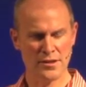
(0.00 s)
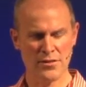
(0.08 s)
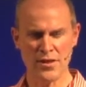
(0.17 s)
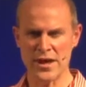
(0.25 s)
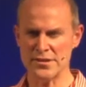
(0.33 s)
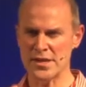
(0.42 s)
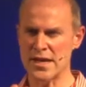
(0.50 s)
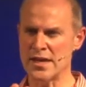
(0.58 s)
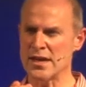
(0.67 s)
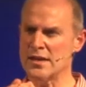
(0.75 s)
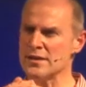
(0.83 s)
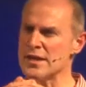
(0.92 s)
that he
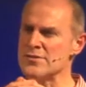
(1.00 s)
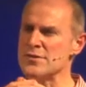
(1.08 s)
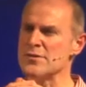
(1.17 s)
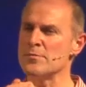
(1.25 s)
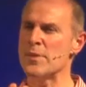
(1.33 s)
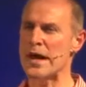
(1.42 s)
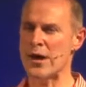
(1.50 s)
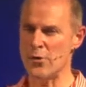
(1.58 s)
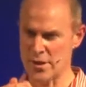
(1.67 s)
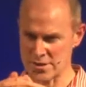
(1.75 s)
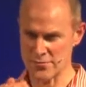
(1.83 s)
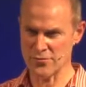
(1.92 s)
gives you the
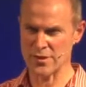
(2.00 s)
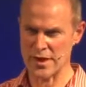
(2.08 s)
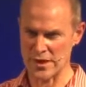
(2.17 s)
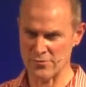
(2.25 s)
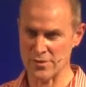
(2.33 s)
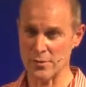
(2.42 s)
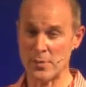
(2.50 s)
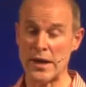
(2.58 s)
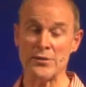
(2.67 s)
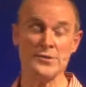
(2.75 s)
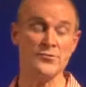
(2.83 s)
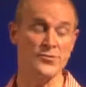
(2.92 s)
power to forgive and the
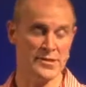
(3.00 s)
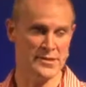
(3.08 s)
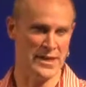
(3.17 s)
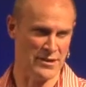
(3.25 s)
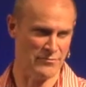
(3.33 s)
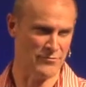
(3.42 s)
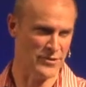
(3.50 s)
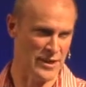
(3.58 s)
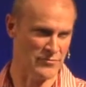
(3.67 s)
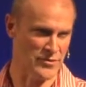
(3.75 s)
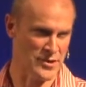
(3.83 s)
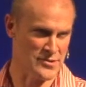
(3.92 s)
power to receive
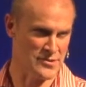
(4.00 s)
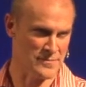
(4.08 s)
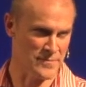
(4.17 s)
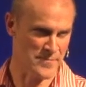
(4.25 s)
forgiveness.